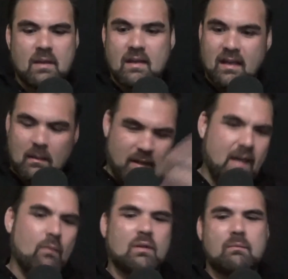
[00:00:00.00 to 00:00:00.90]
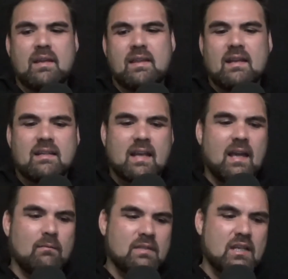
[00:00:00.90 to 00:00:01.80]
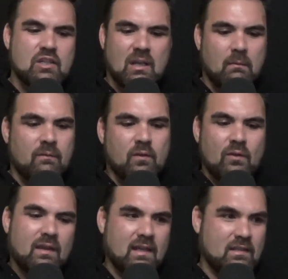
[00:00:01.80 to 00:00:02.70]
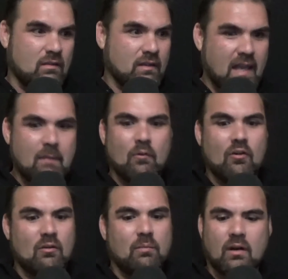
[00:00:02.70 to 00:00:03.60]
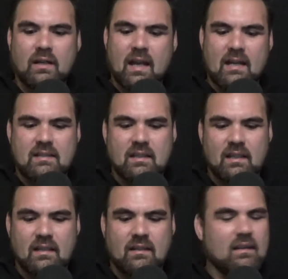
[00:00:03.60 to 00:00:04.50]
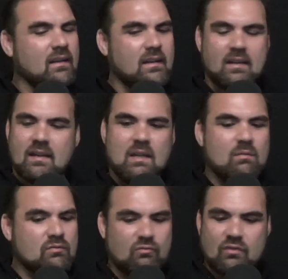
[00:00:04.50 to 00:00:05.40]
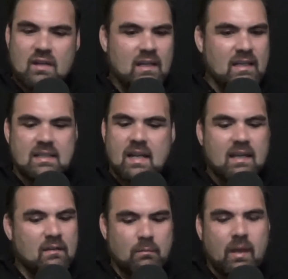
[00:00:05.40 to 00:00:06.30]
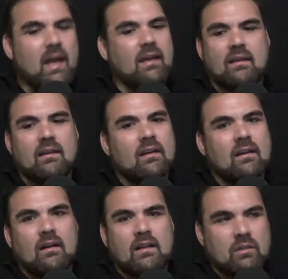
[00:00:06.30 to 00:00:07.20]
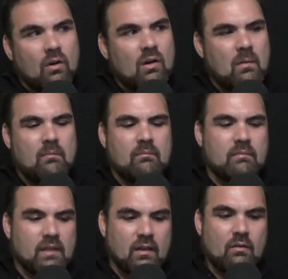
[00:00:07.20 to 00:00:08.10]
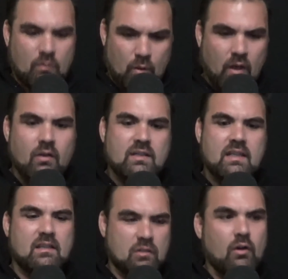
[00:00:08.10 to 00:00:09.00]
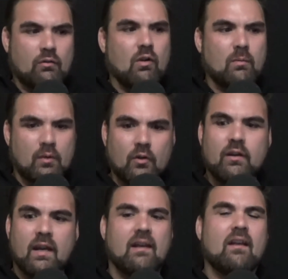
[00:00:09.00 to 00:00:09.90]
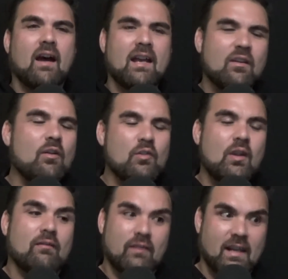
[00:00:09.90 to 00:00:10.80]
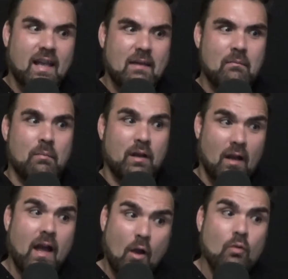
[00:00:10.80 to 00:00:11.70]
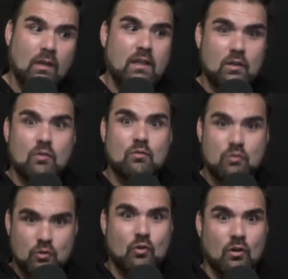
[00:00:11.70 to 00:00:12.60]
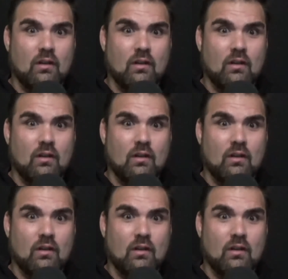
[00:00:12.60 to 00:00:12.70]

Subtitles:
coming out with me that day. I'm teaching him a few things on camera and podcasting, and he was really taken back. I told him, we're going to see the Tongan Robin Hood, and I know you have a name, but I only use your